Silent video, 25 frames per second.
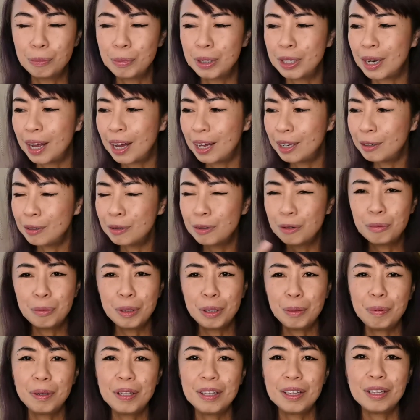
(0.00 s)
I mean, I don't know,
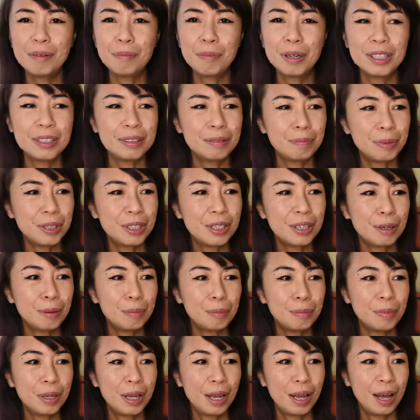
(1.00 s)
maybe they might
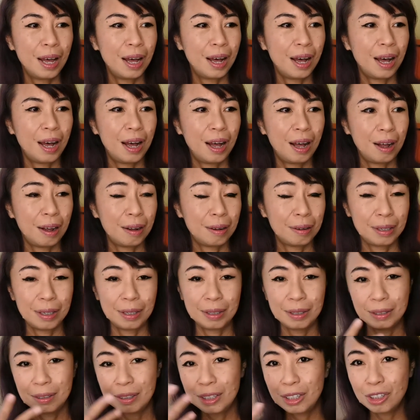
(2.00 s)
become,
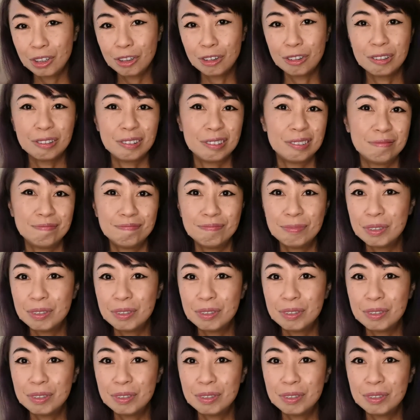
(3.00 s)
you know,